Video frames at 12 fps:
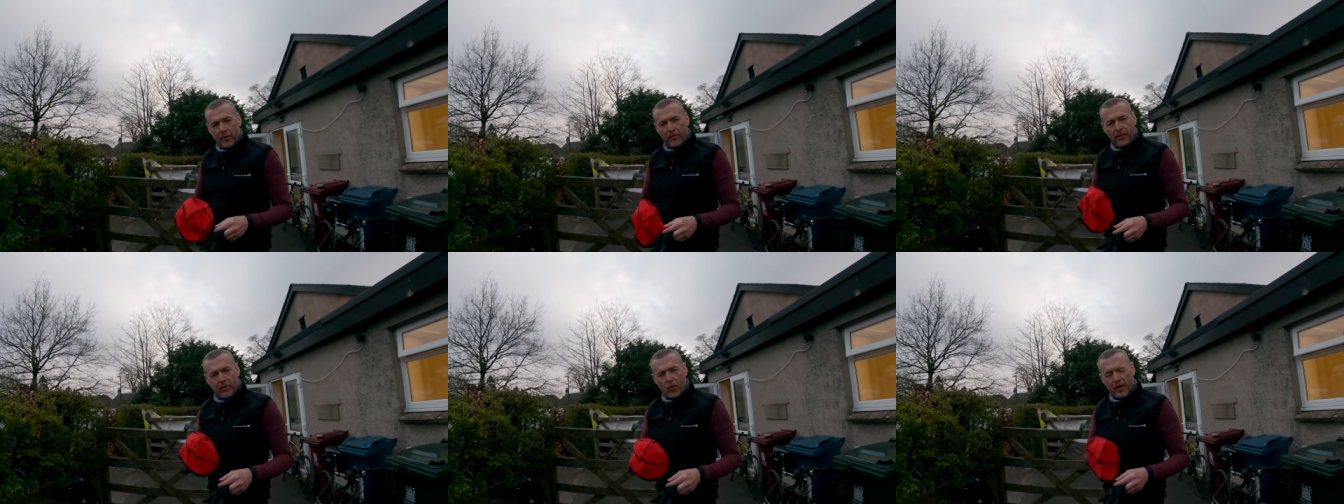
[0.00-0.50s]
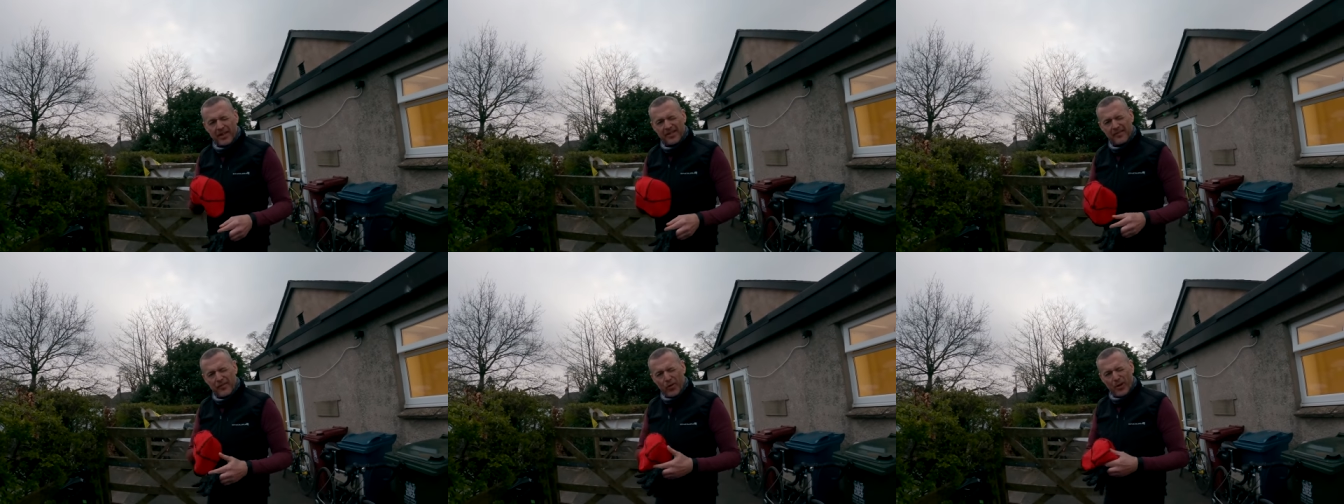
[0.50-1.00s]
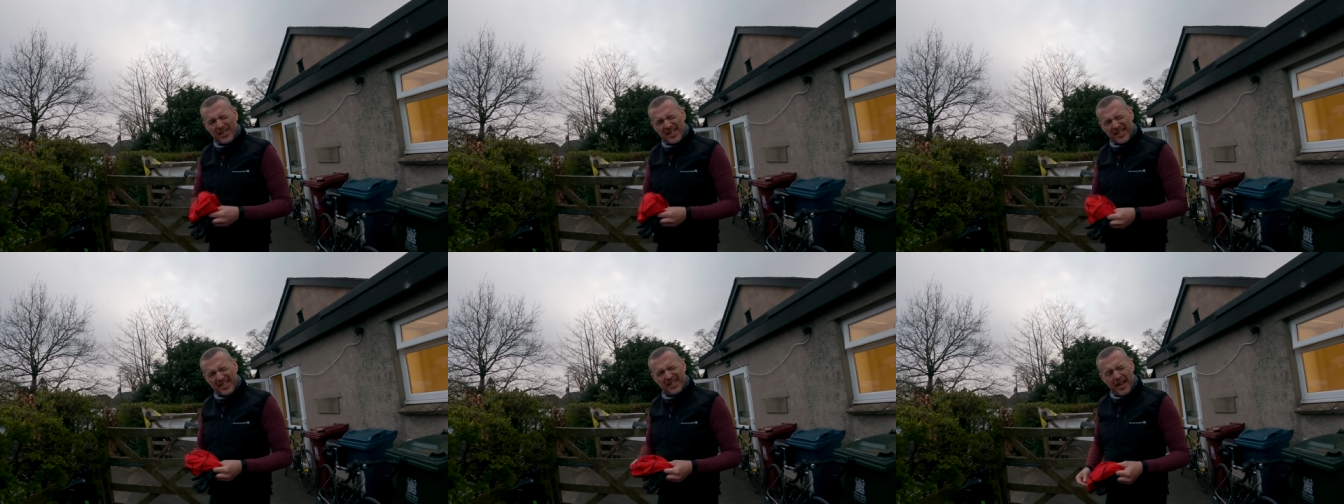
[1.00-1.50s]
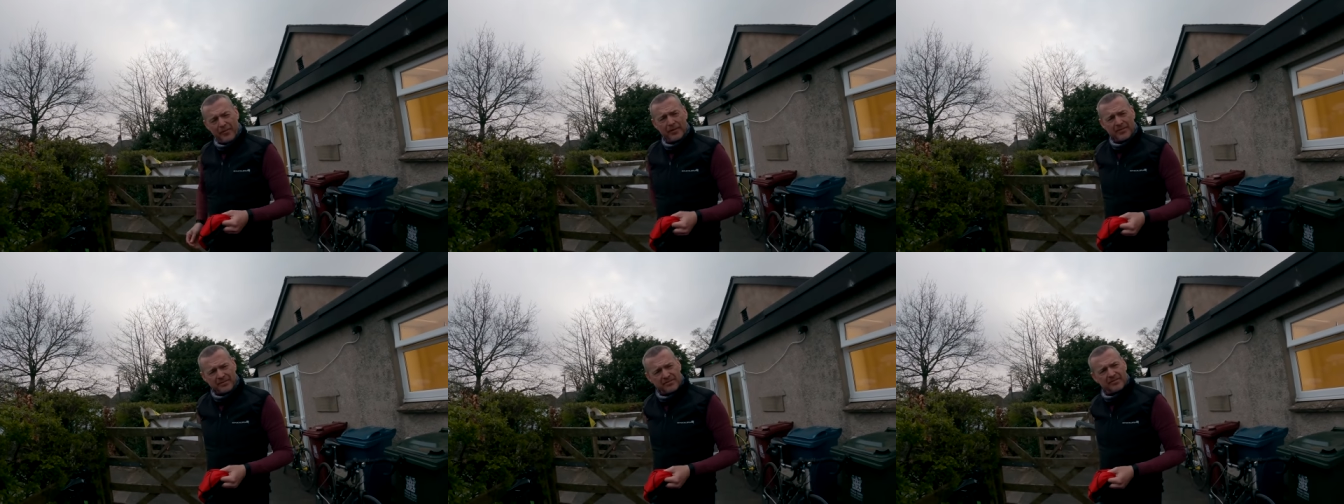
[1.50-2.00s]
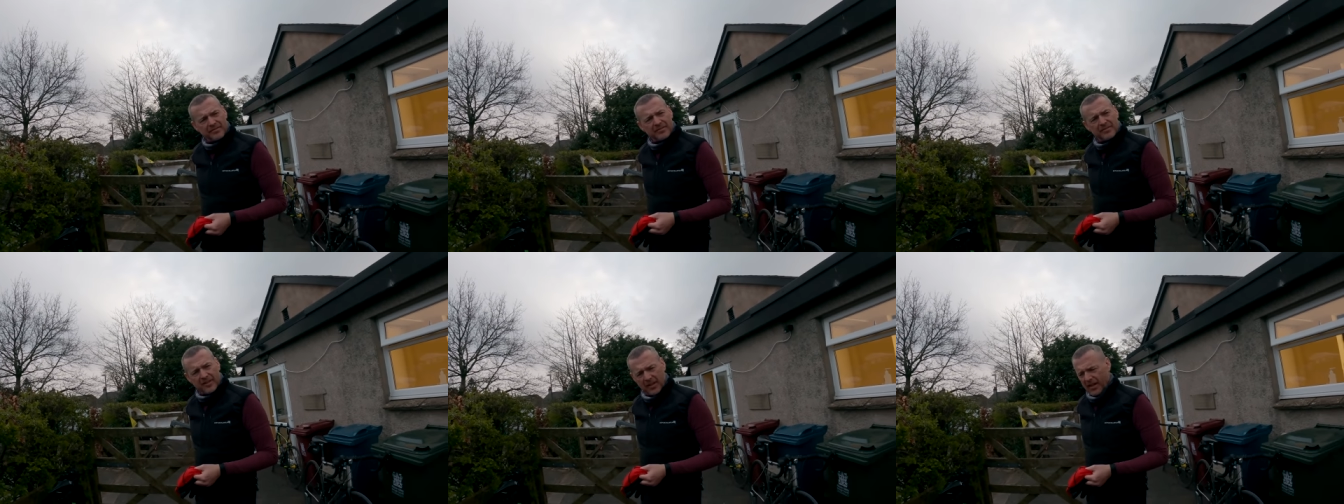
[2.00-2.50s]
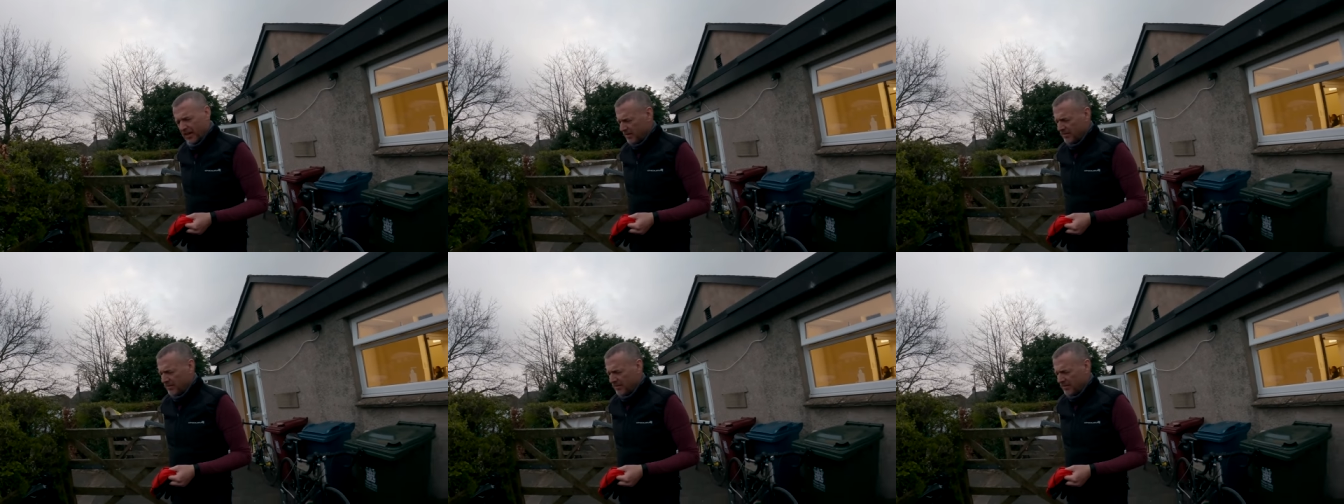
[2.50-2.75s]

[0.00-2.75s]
with a 40 46 11. Yeah. Yeah,